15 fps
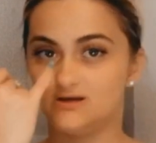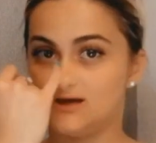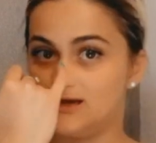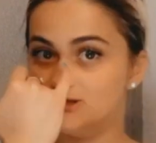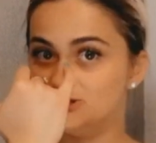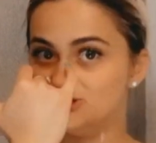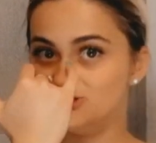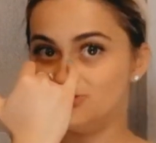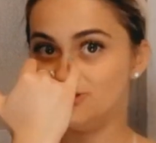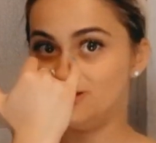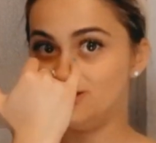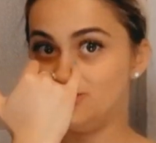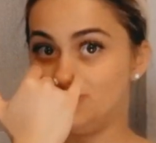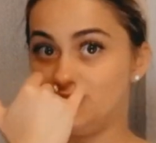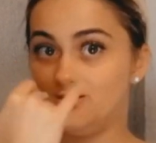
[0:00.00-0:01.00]
I just don't like
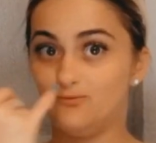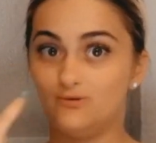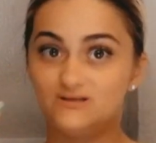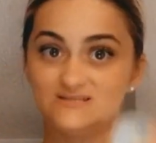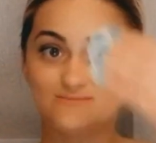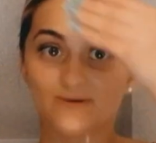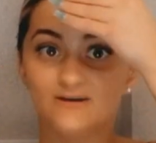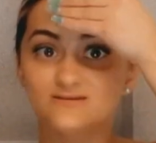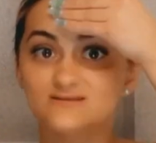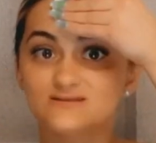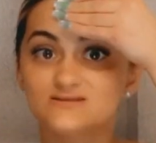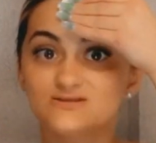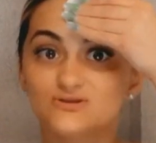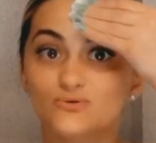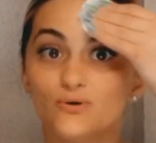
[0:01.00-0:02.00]
the way that one smells.
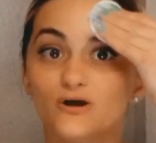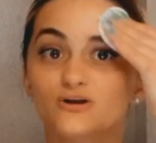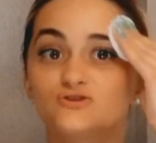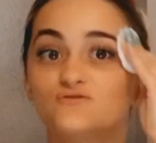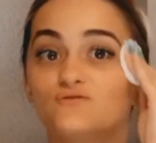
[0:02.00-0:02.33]
It's too harsh for